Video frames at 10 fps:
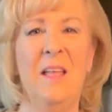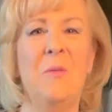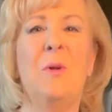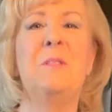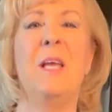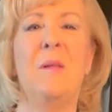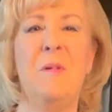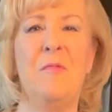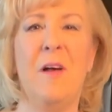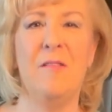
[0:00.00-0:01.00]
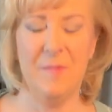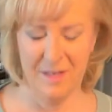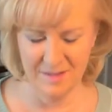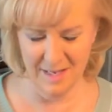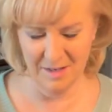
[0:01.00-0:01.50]
It would have taken me 5
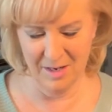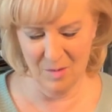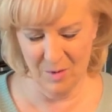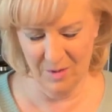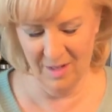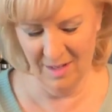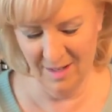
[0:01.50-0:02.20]
minutes on camera.